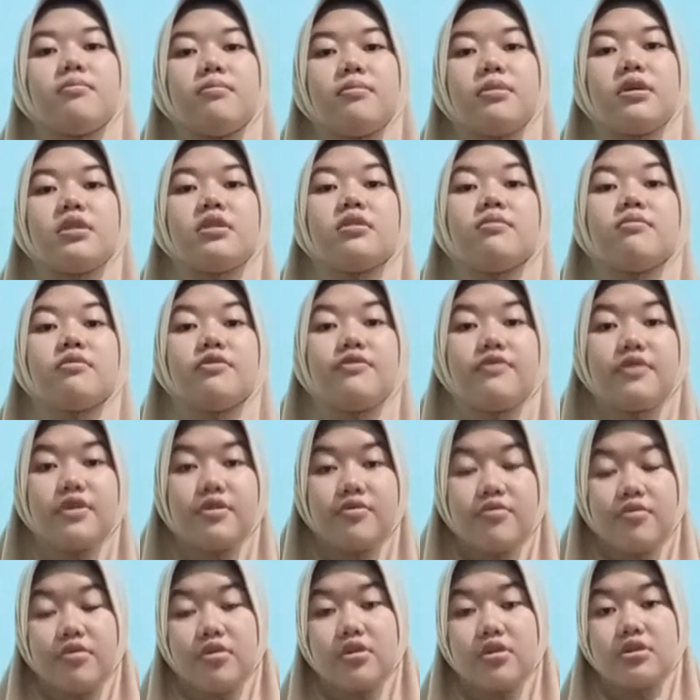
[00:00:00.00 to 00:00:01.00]

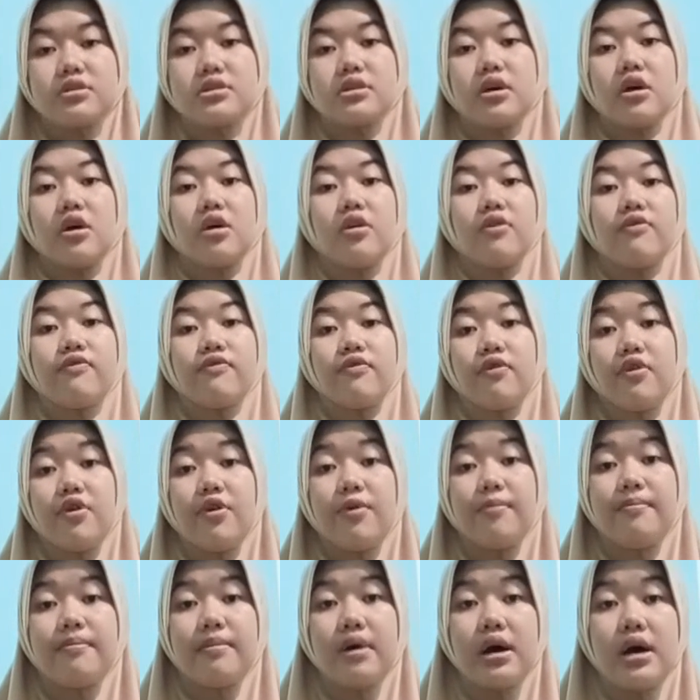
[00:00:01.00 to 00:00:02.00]
Metamorphic rocks are
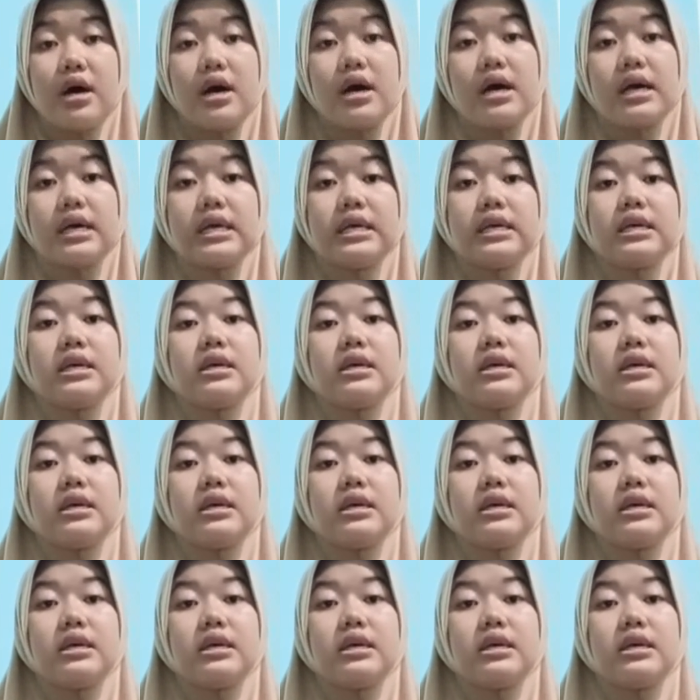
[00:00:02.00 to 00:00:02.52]
formed by